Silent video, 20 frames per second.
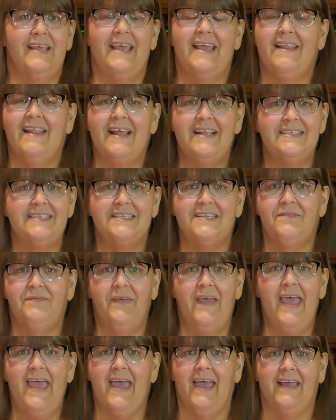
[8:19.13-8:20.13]
And that's the
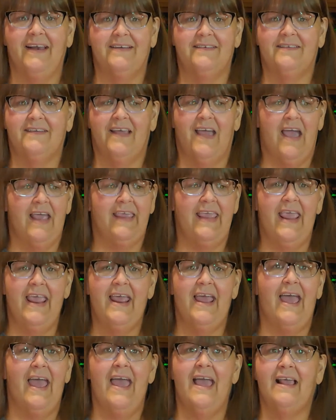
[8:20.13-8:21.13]
fact. I
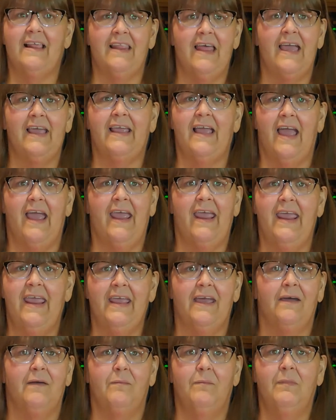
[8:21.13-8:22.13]
can't act like I
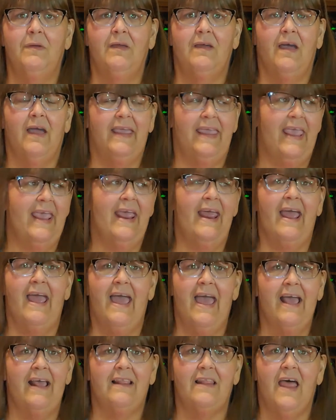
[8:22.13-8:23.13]
am. I can't
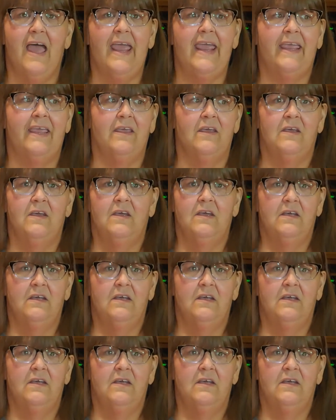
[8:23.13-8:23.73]
act like,